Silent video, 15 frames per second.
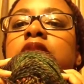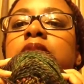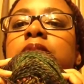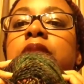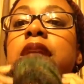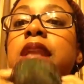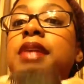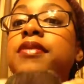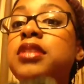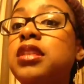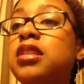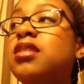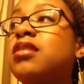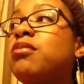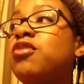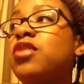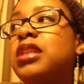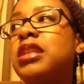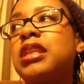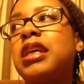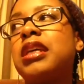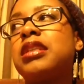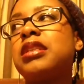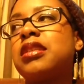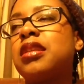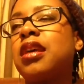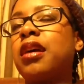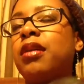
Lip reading: to me, and I've seen some really nice